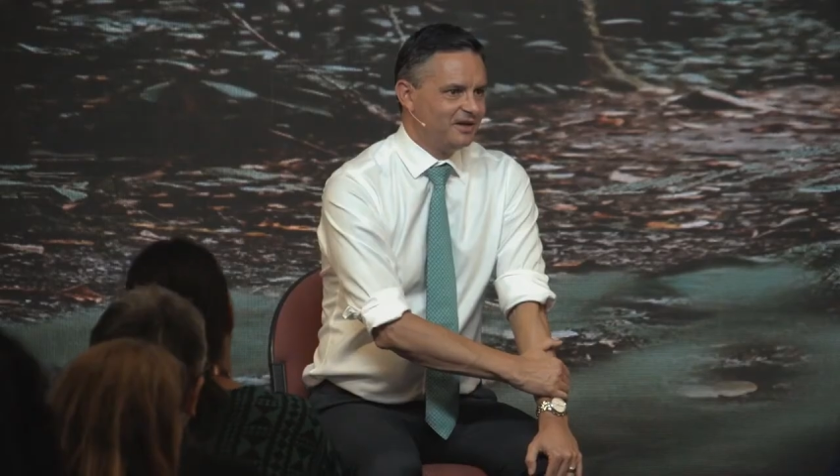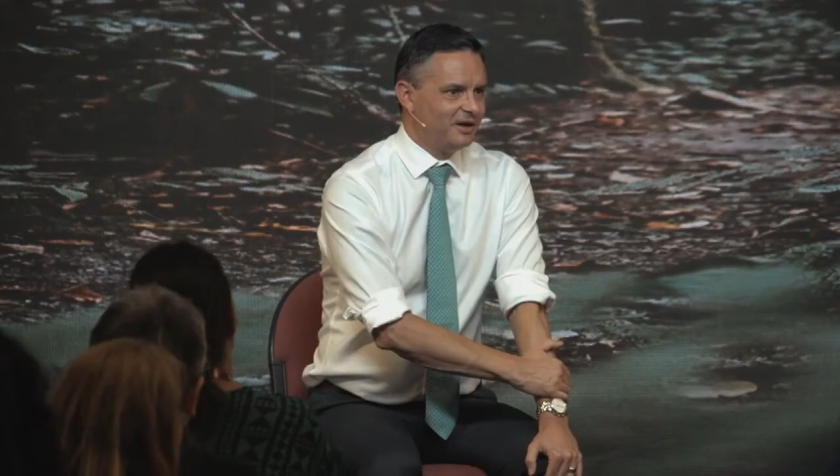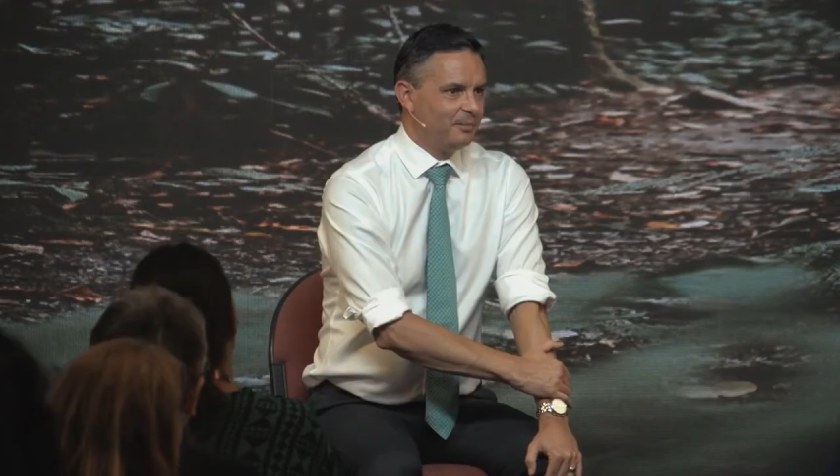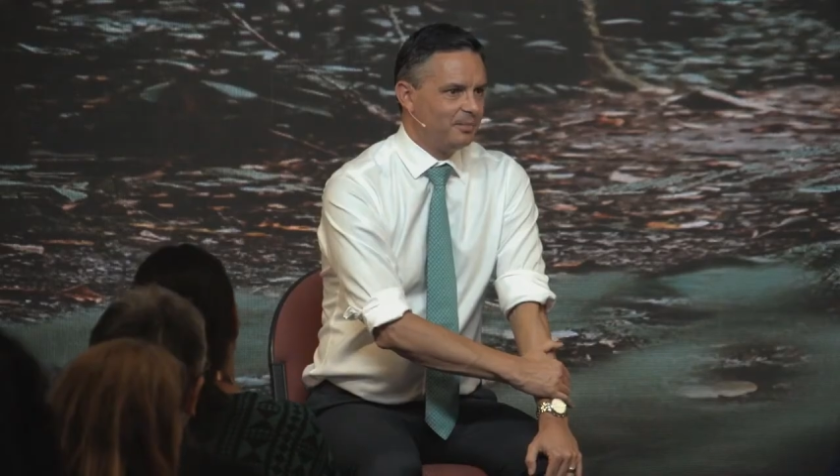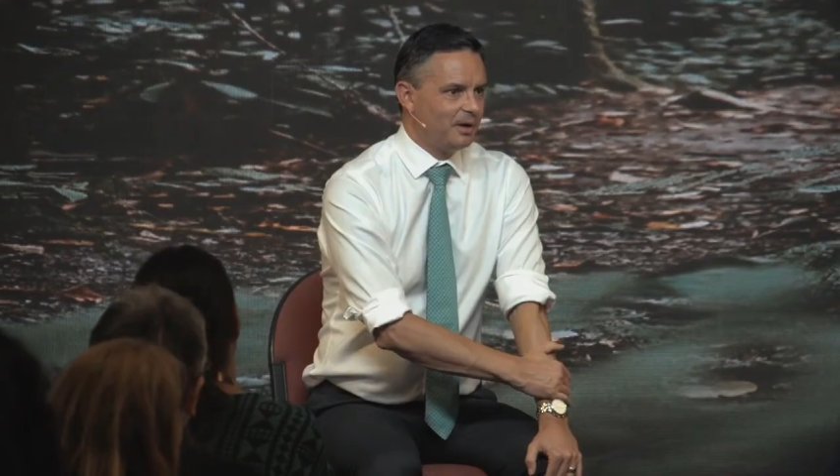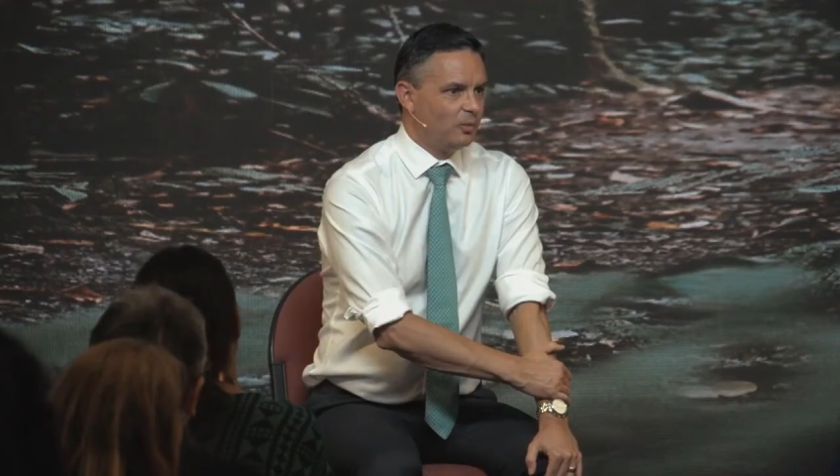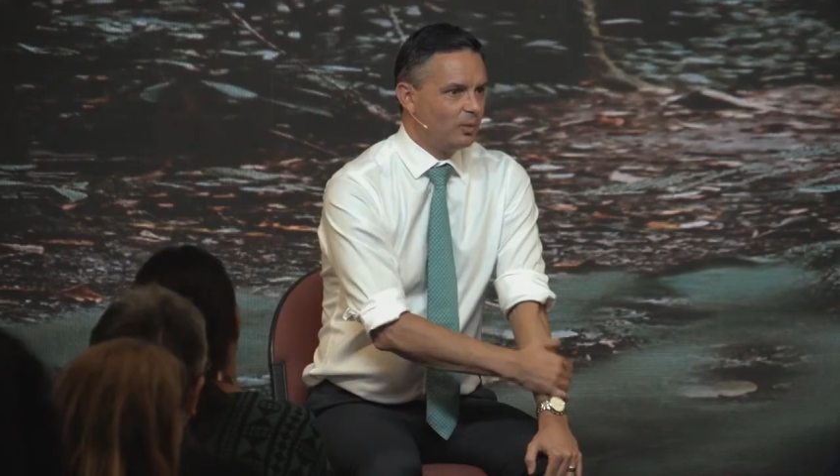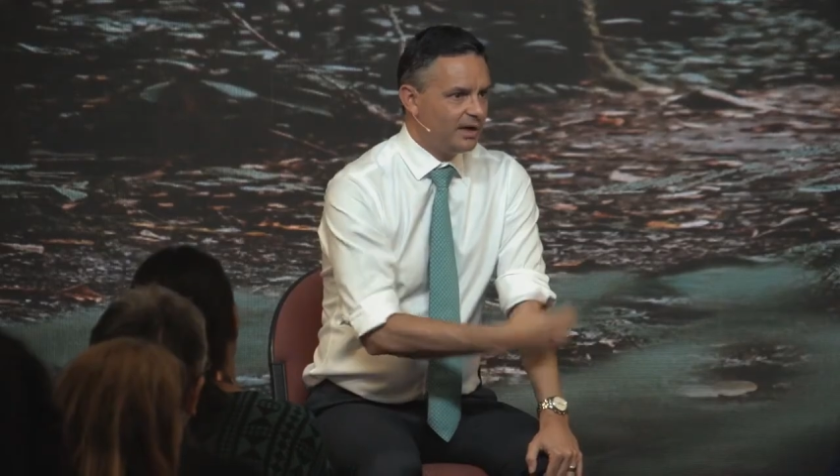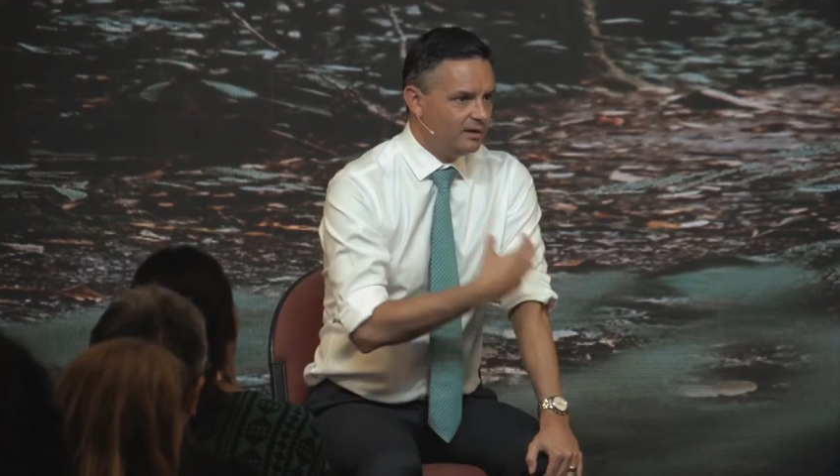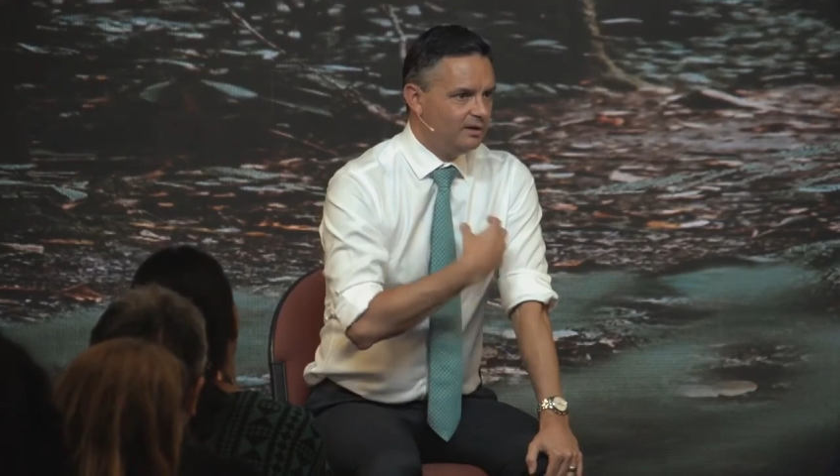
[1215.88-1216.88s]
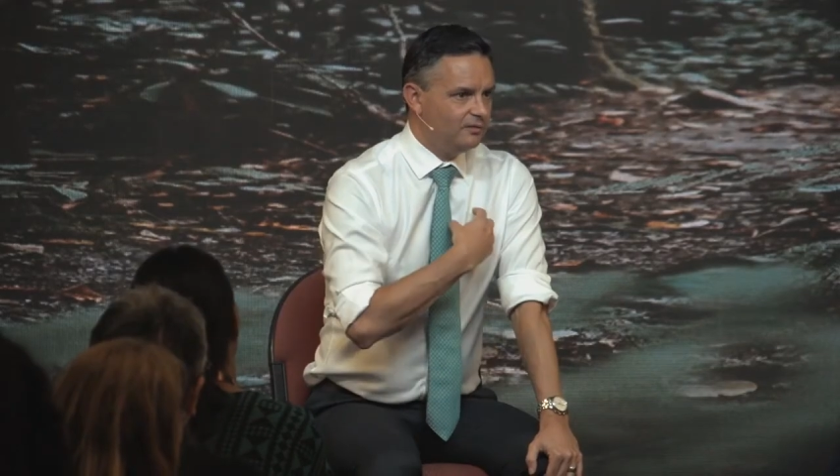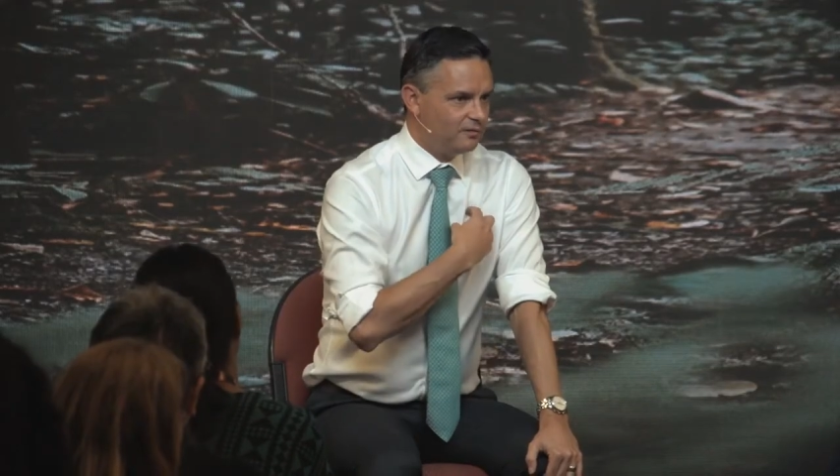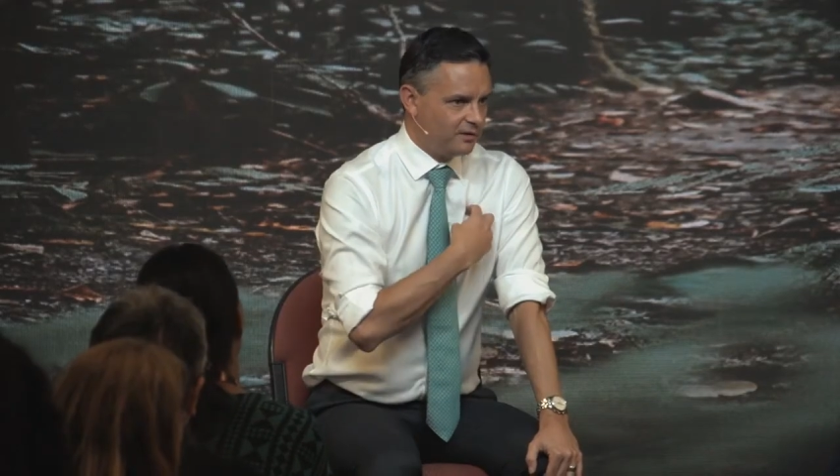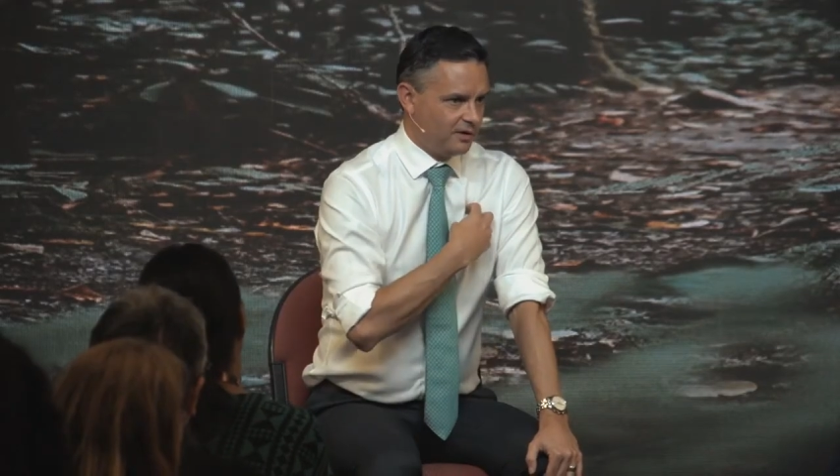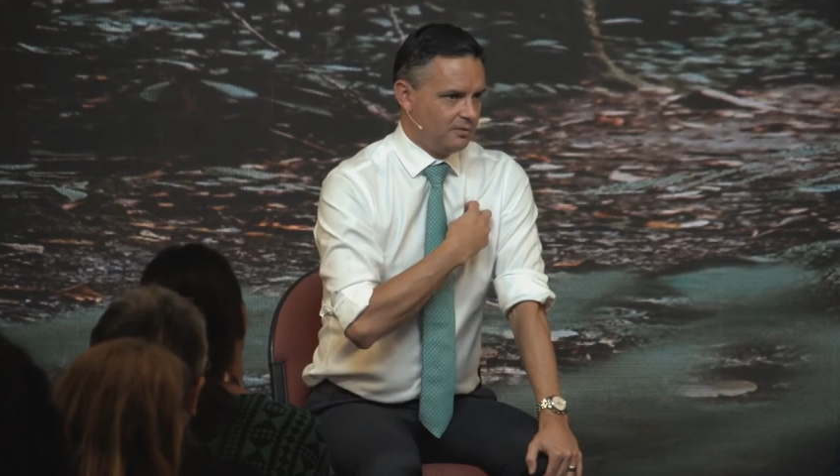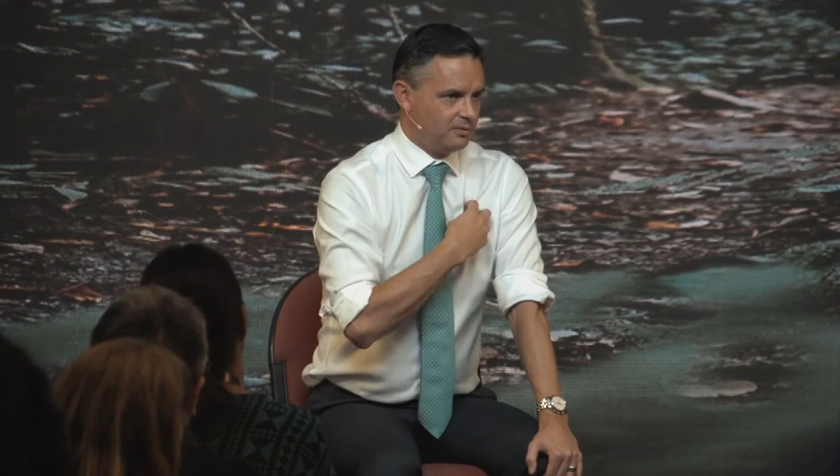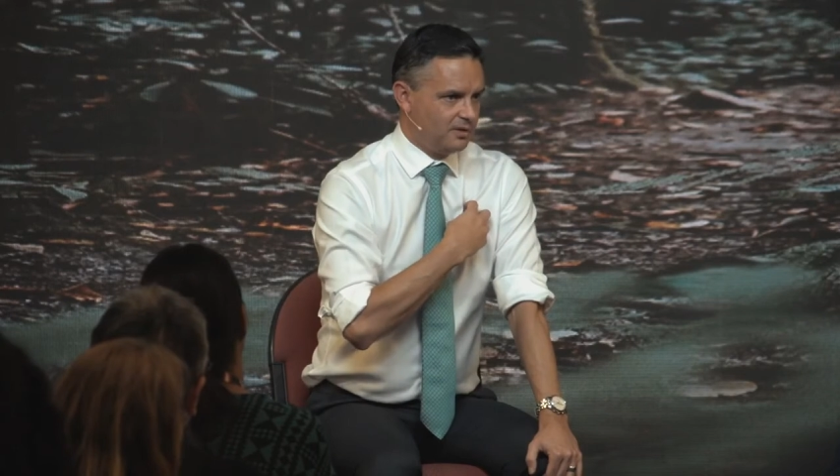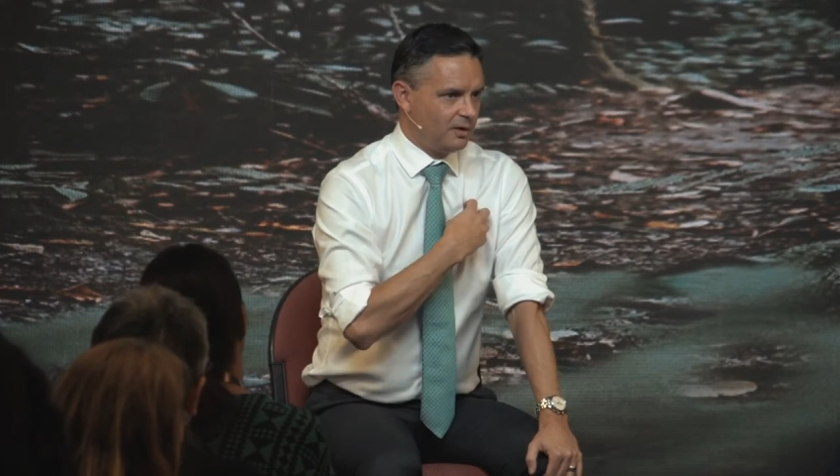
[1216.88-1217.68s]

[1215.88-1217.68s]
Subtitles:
But we feel